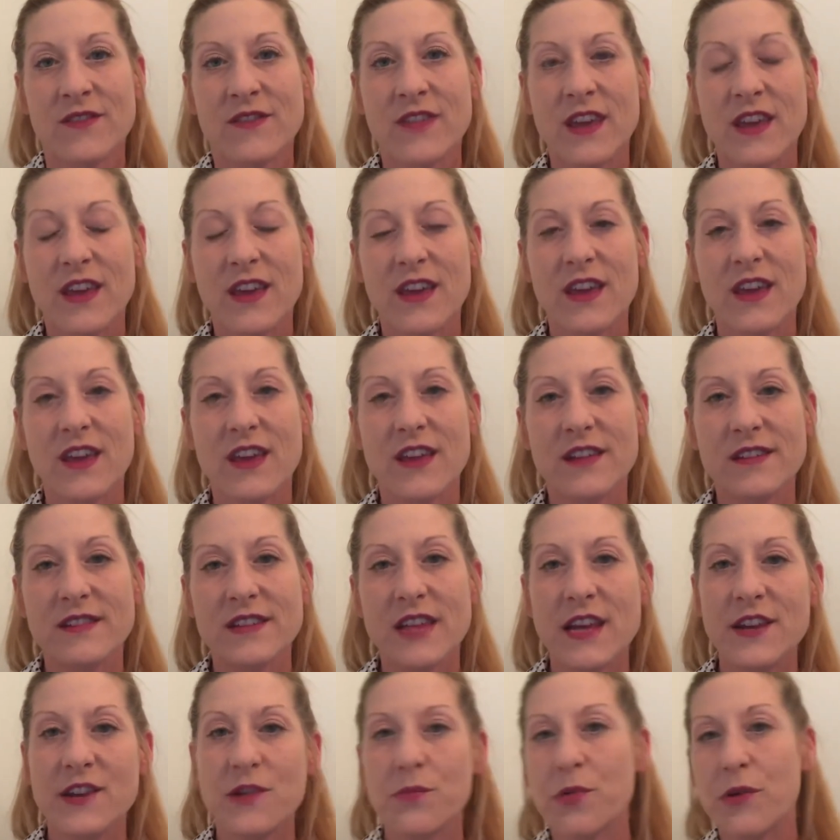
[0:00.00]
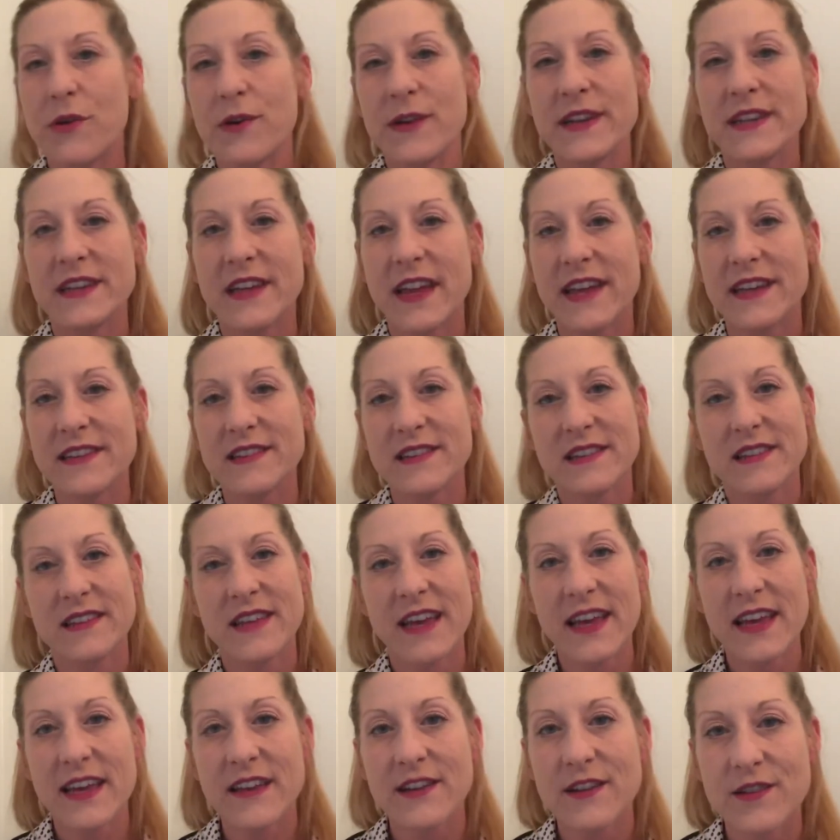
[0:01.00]
The tender point test to
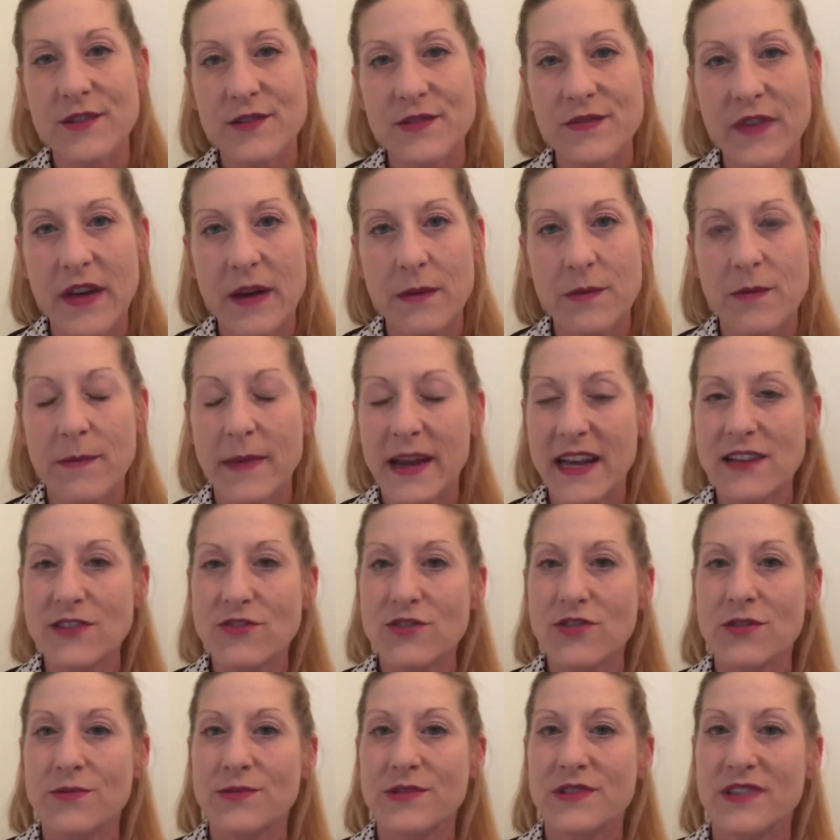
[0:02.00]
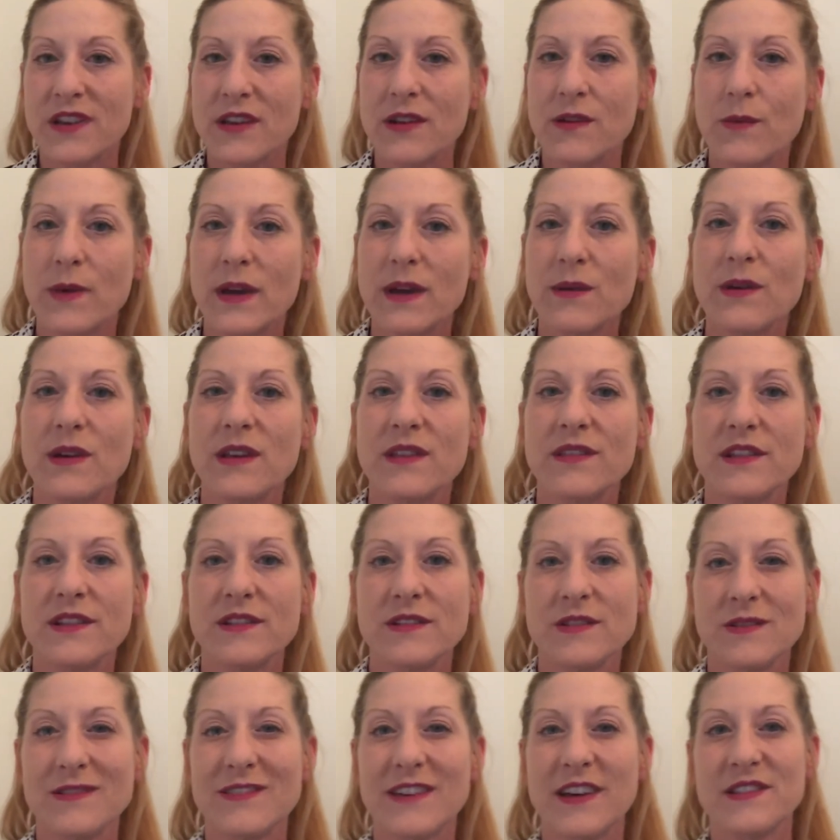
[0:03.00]
diagnose fibromyalgia was done away with in
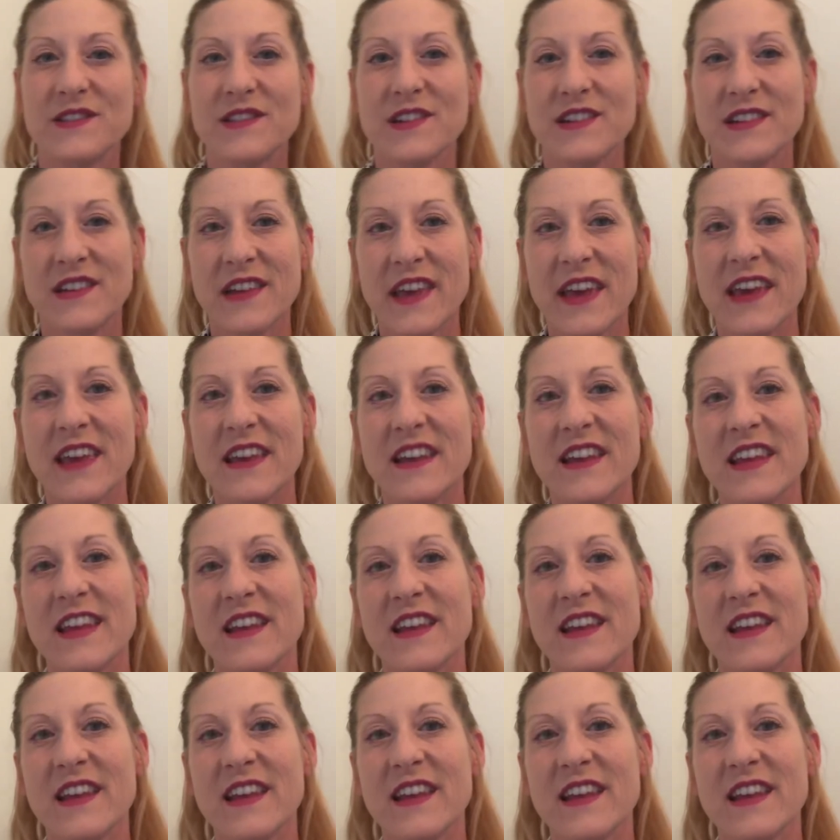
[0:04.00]
2010.